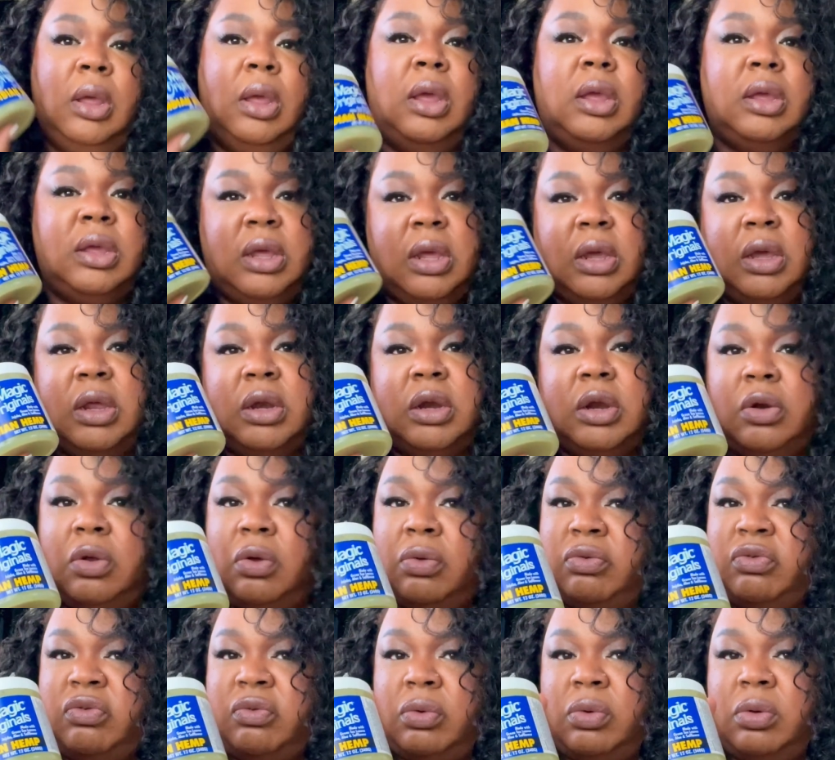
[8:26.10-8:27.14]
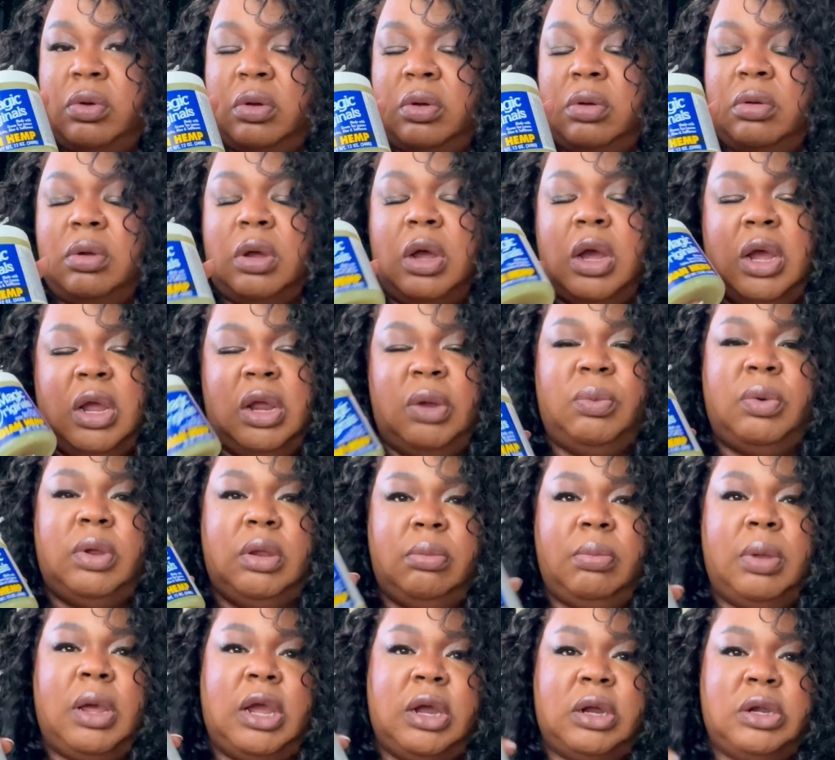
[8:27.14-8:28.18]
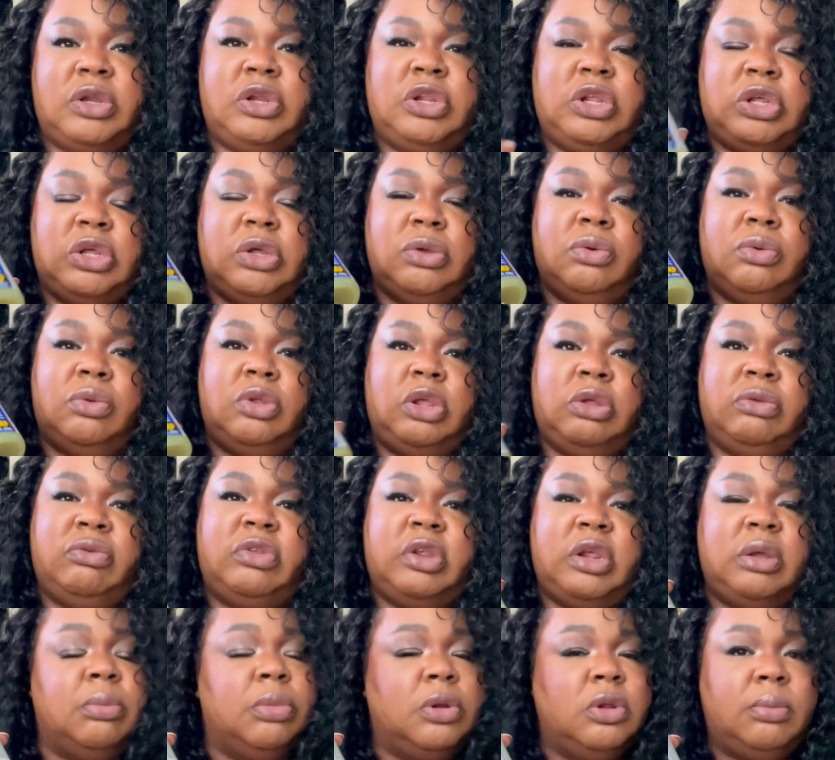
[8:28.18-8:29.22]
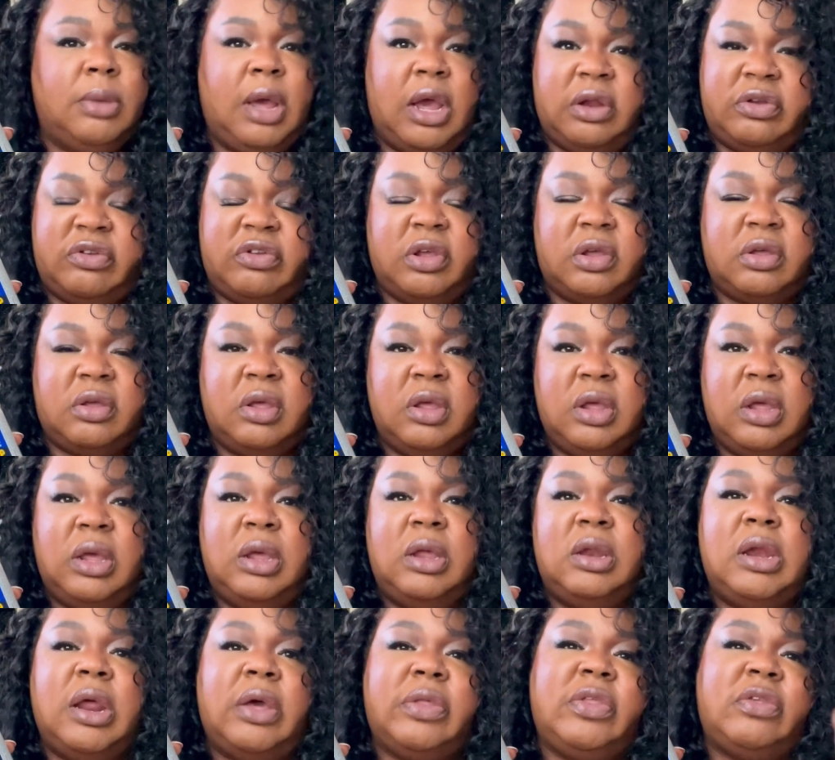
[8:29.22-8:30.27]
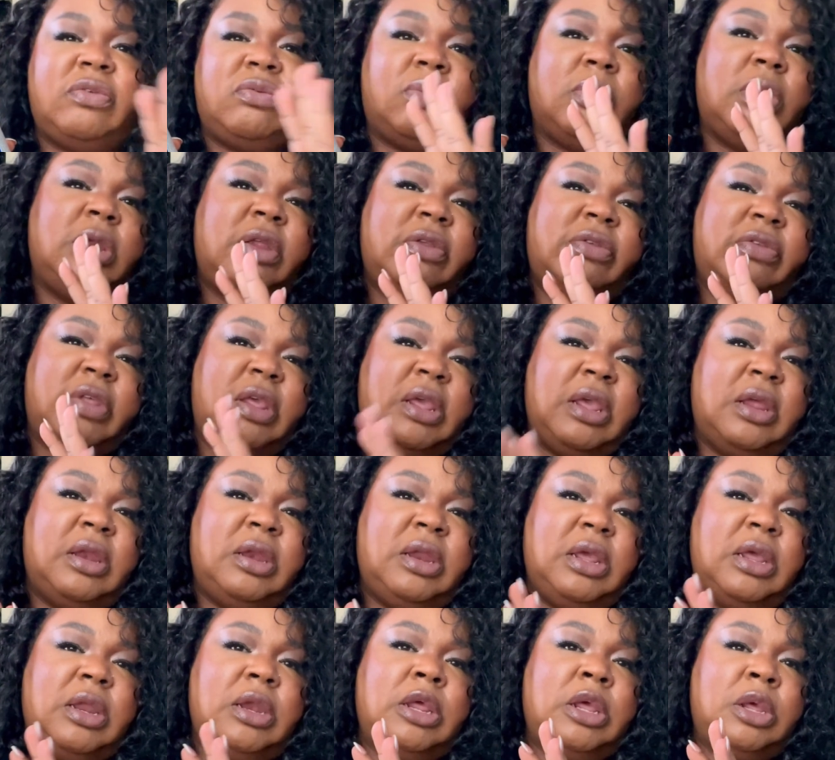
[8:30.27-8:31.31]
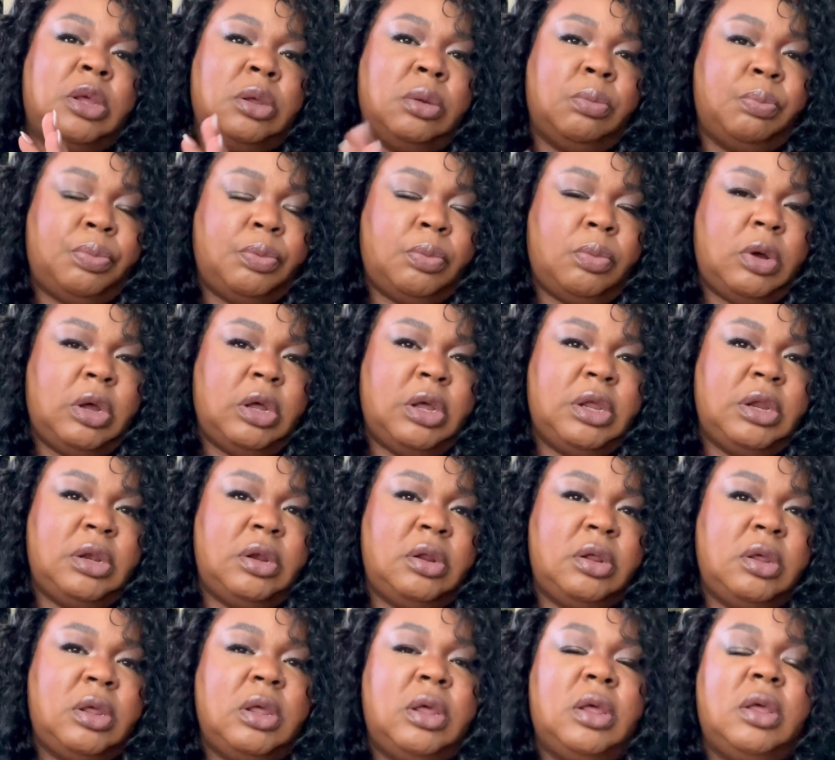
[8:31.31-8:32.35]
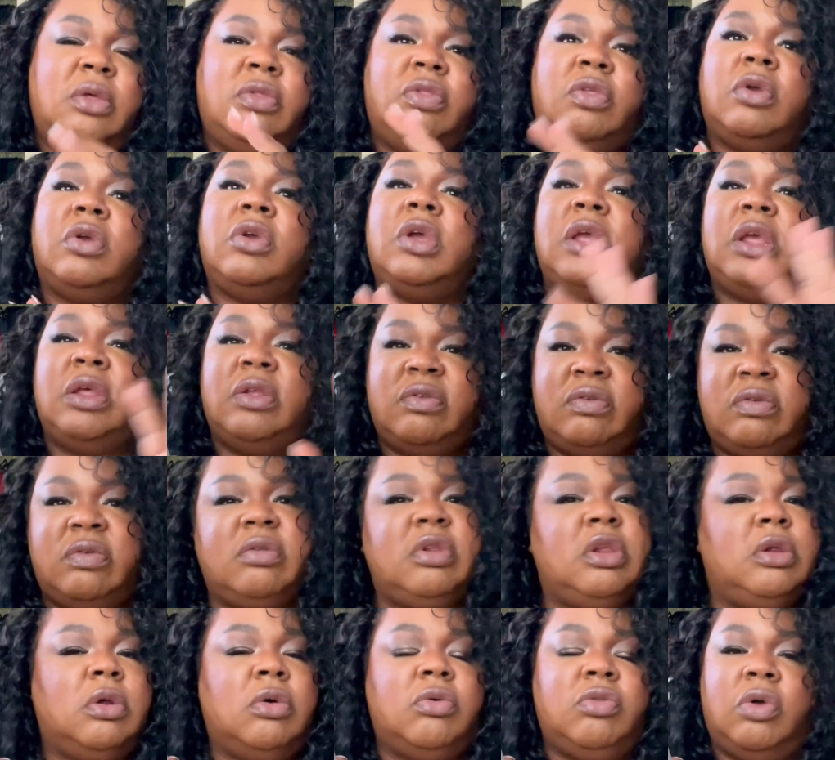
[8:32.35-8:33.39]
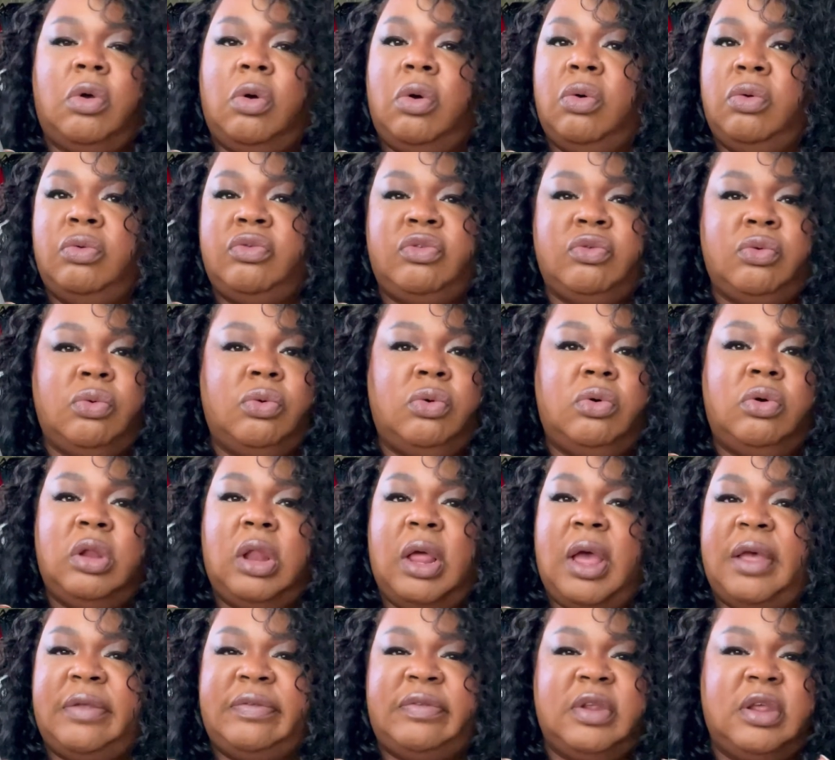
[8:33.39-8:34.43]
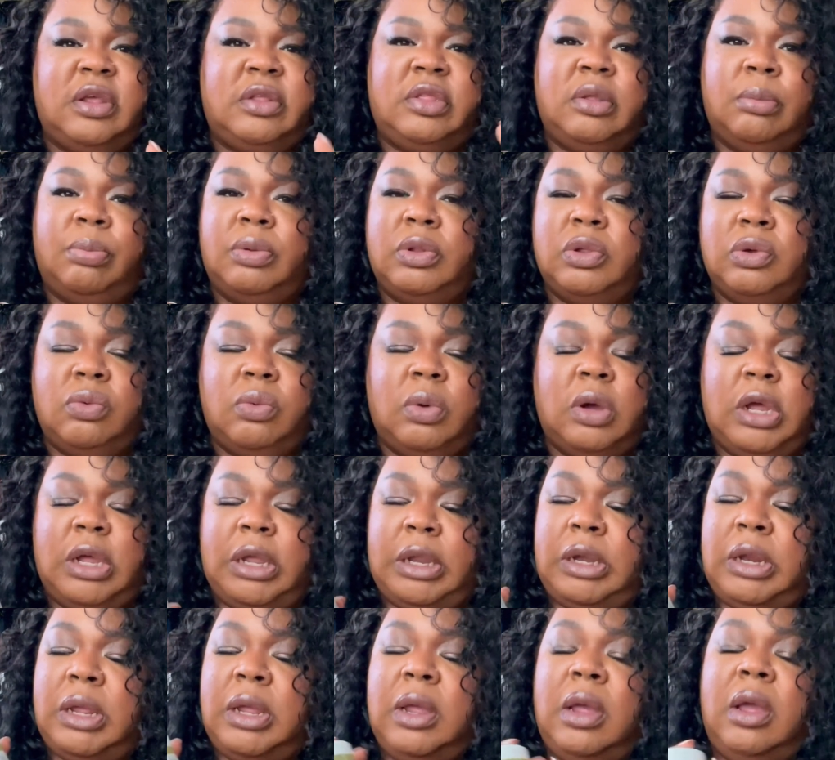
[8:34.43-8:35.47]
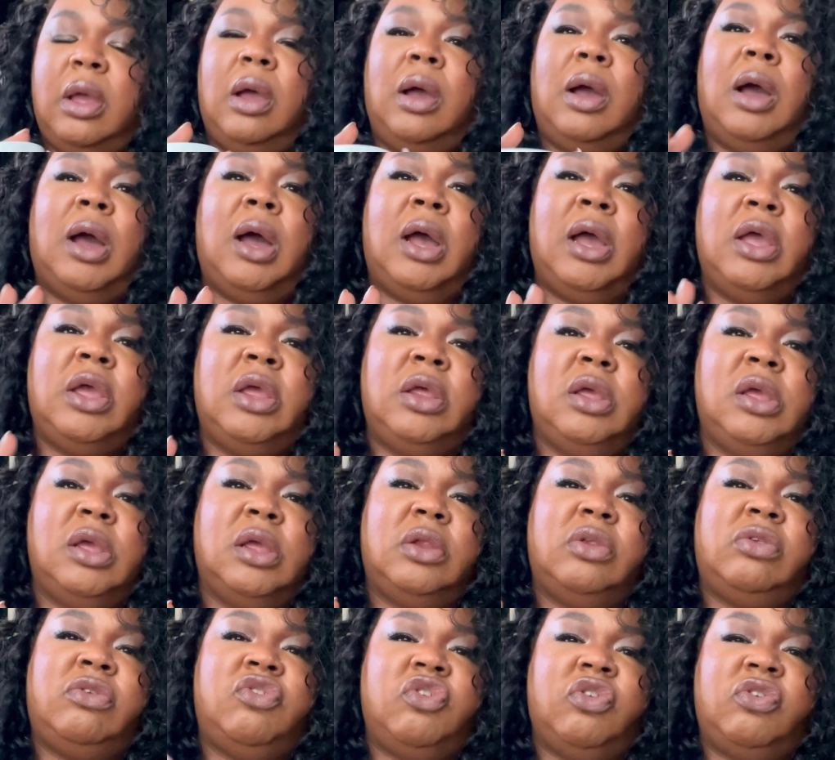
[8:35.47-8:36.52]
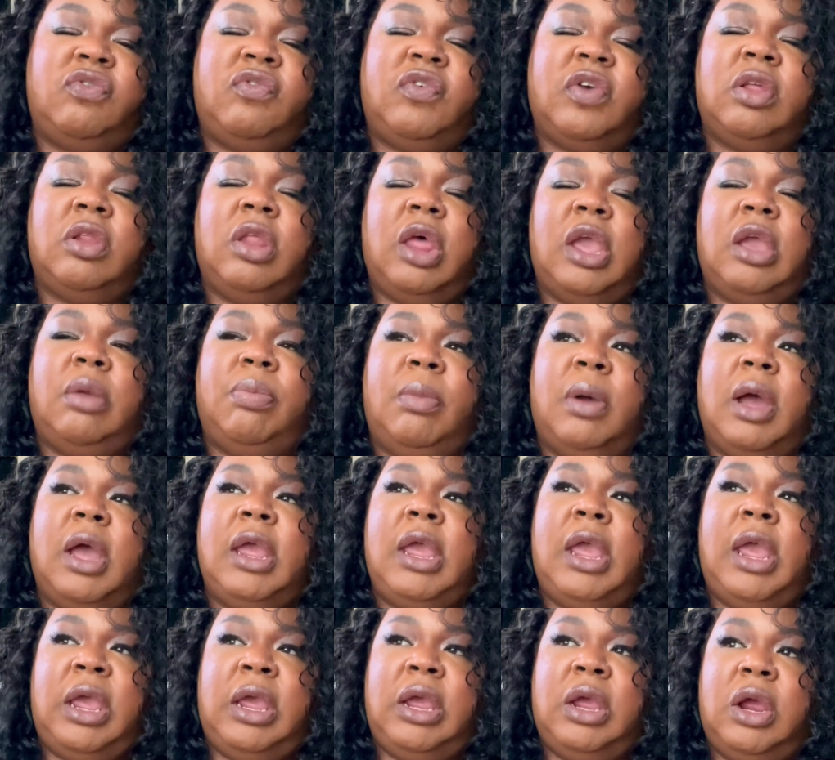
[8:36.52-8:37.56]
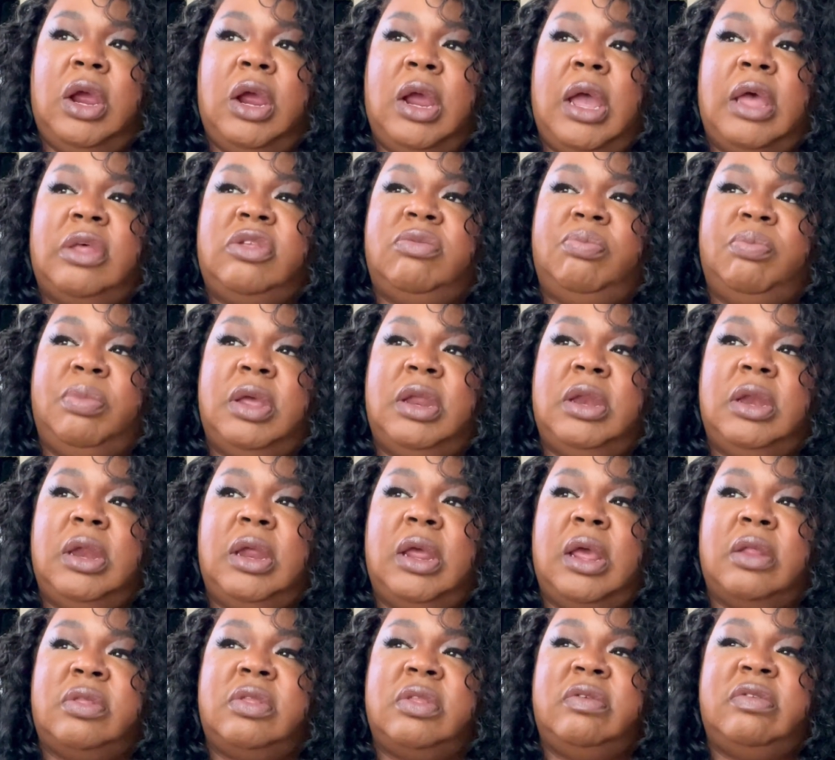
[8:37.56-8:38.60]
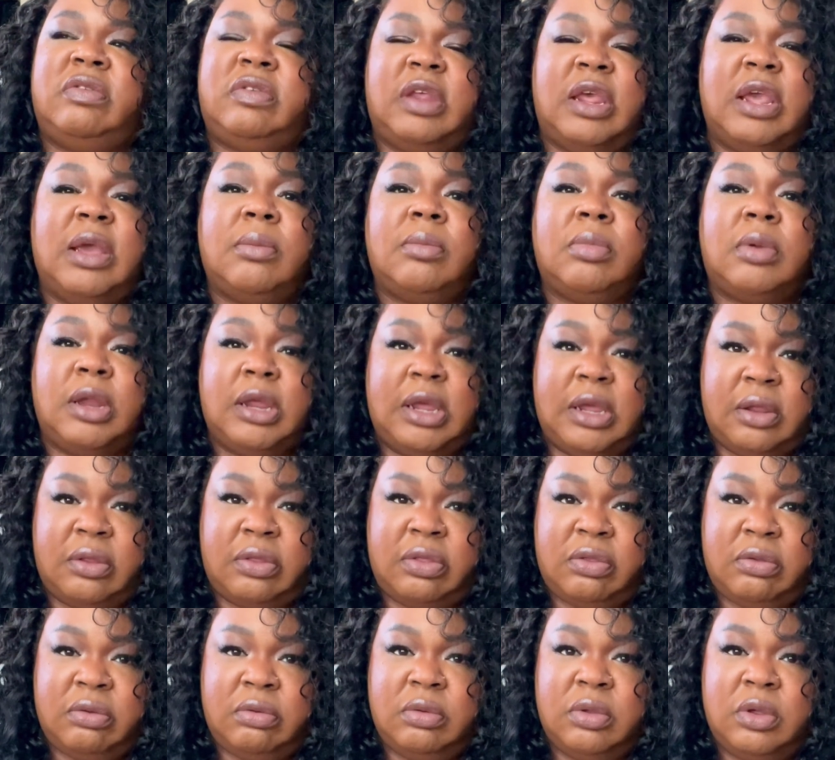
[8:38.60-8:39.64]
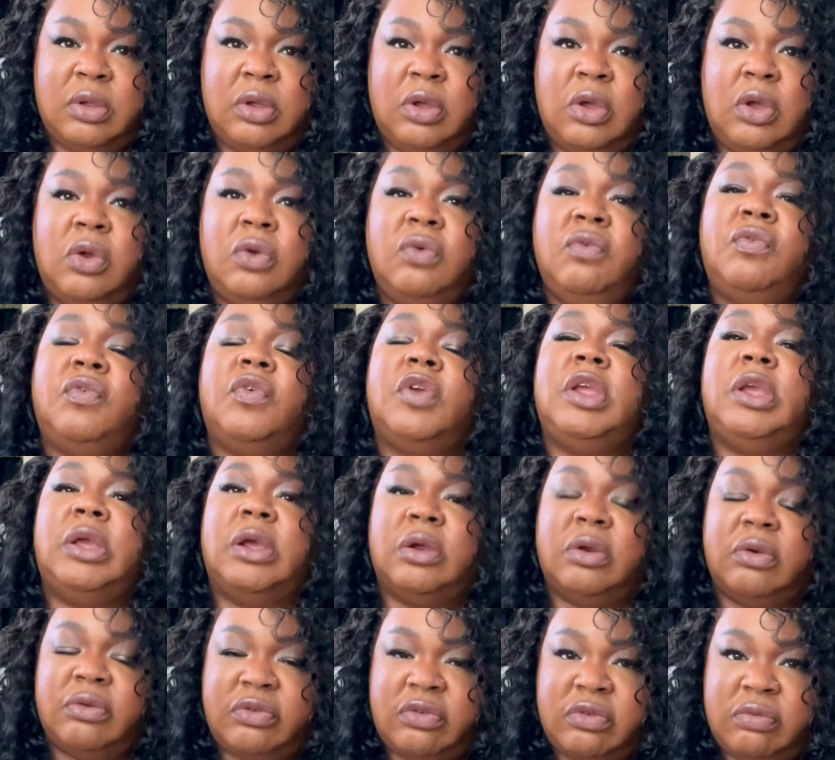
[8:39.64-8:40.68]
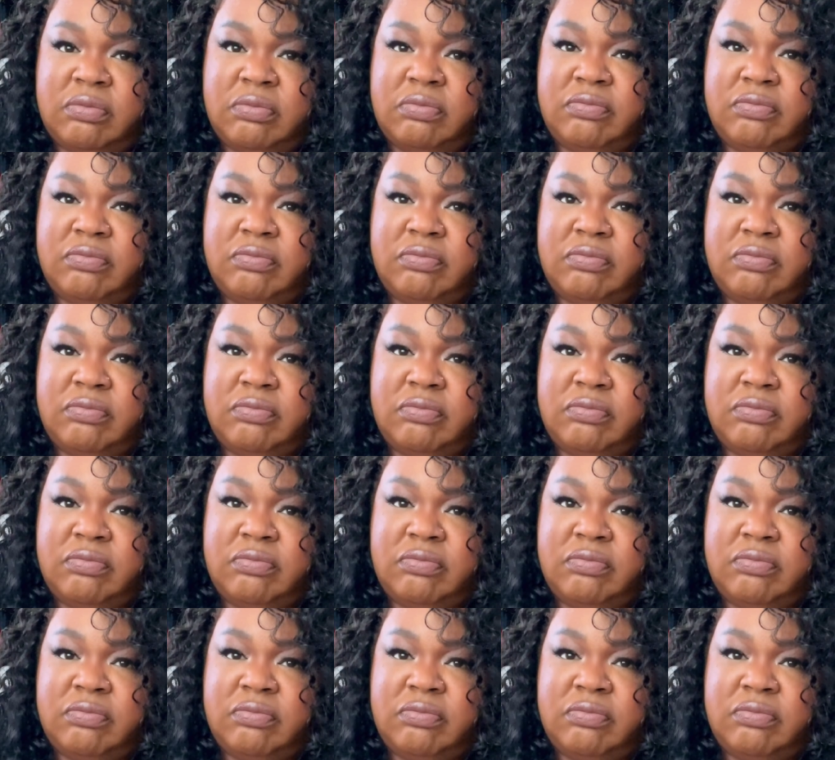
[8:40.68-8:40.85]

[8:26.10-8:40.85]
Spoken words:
Kicking it old school, I went back to using Blue Magic. Now, this one is the Indian Hemp one. There is, the old school classic, the blue one. I just feel like my hair has been at the same length for years.